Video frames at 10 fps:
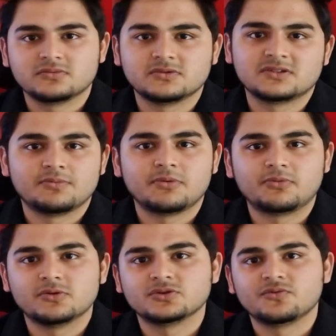step
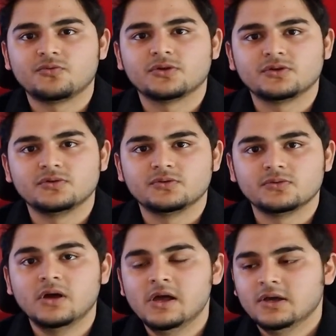approach of what to do.
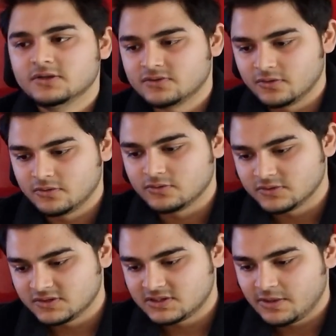So
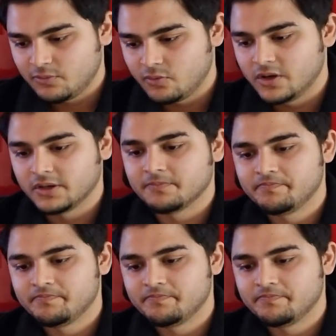step one,